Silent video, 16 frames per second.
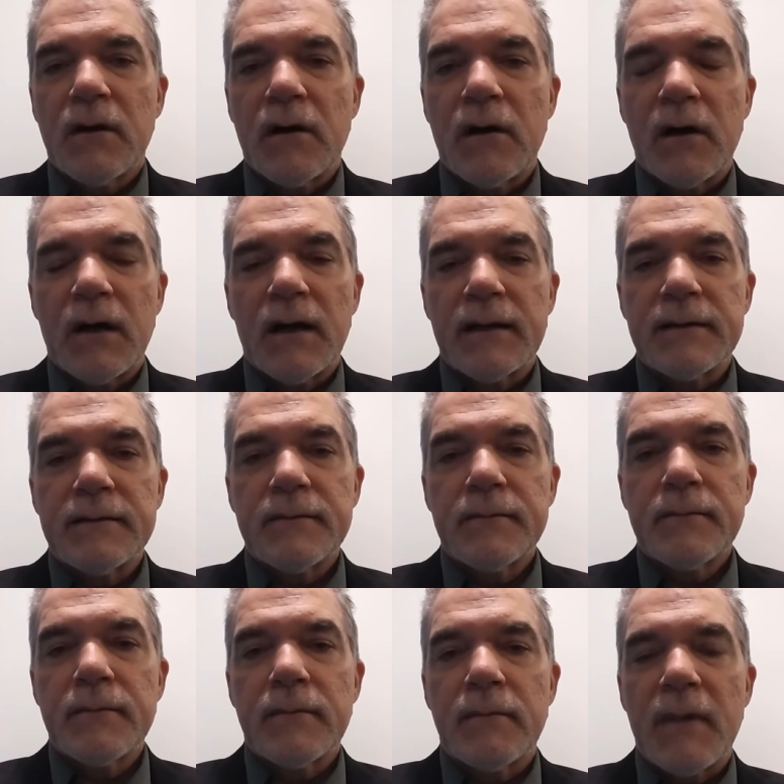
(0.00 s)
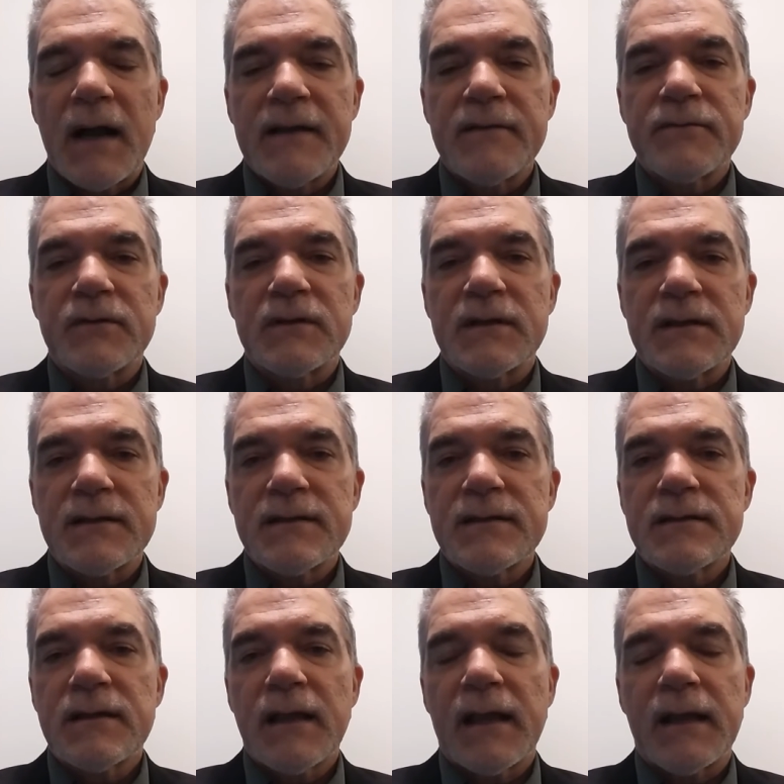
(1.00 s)
on
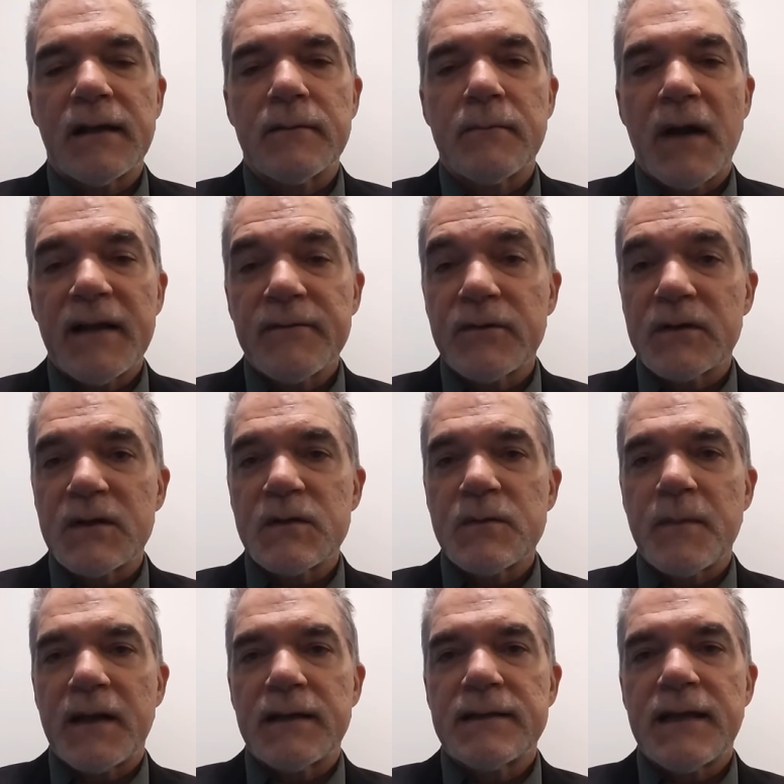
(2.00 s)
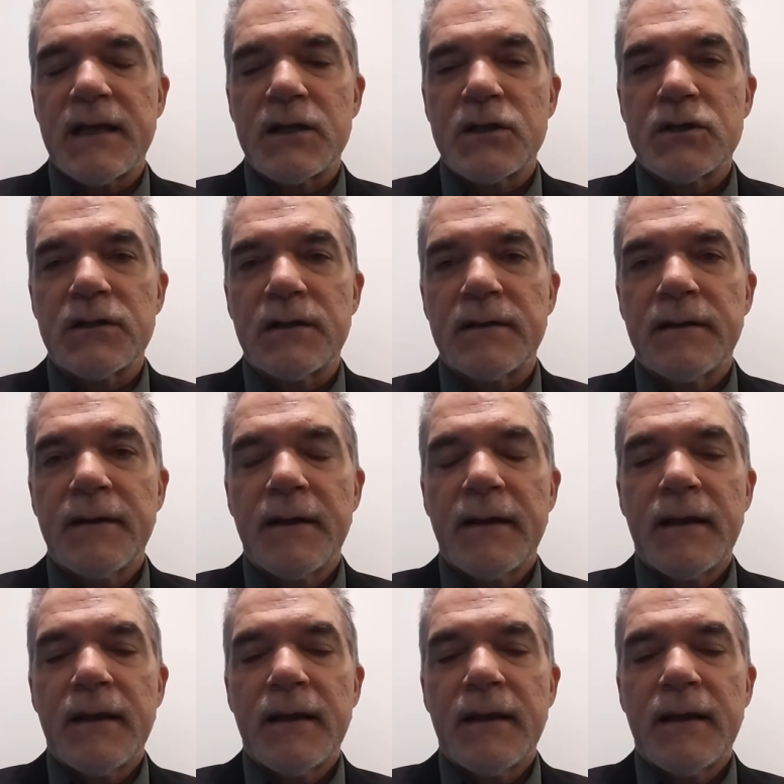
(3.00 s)
mindfulness and mindfulness meditation